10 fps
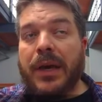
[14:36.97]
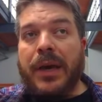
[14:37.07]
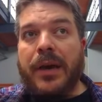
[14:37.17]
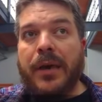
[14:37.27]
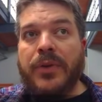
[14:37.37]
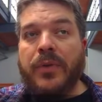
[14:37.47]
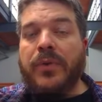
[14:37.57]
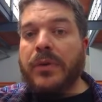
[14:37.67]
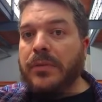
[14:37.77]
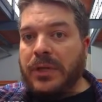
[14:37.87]

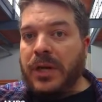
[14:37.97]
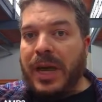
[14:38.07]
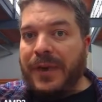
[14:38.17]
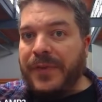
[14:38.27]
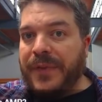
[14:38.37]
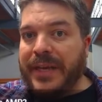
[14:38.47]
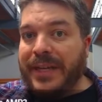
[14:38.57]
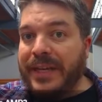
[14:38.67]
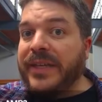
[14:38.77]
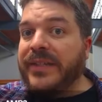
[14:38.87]
as the fact
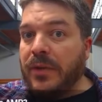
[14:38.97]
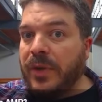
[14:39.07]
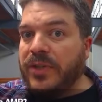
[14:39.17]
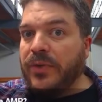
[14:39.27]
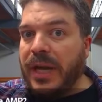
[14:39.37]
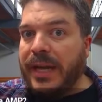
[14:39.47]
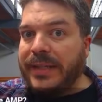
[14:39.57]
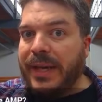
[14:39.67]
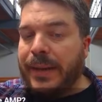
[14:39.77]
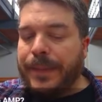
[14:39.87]
that it is the original
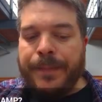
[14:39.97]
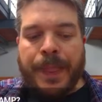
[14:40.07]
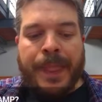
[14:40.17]
content.